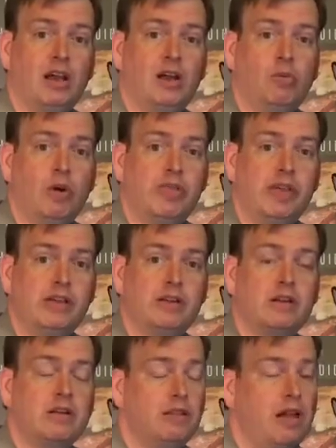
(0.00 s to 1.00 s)
with
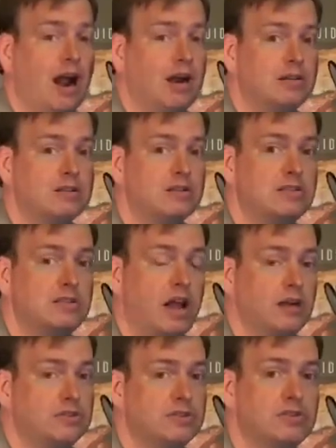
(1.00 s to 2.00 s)
here our
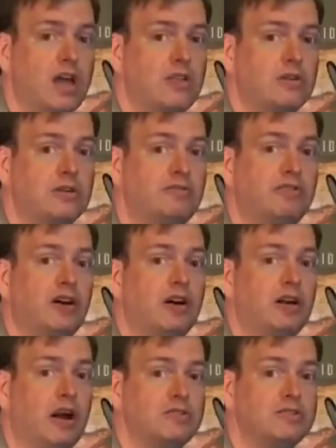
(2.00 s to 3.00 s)
Southern
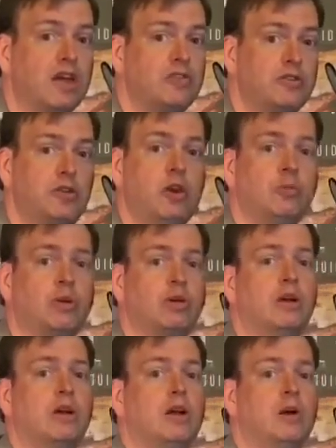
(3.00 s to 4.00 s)
fun, our Southern humor
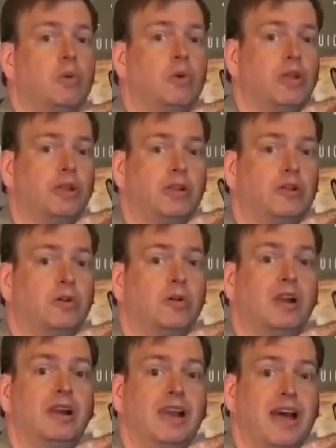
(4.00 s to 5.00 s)
with a little
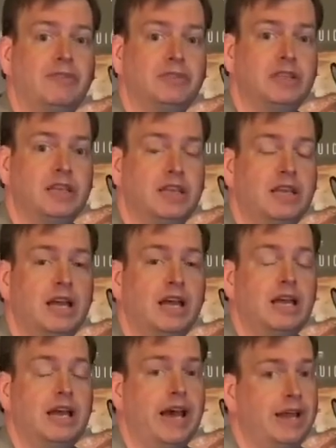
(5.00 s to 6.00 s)
levity.
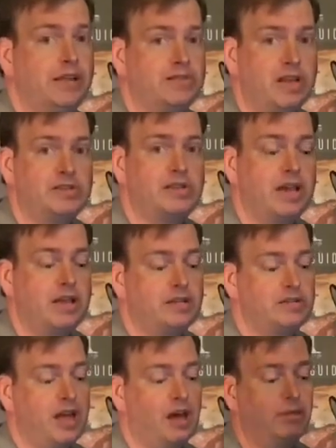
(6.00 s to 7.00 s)
And as I said, it's
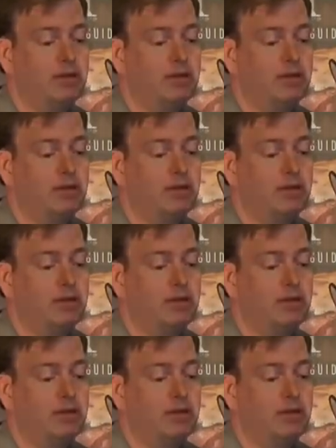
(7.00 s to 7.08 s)
now been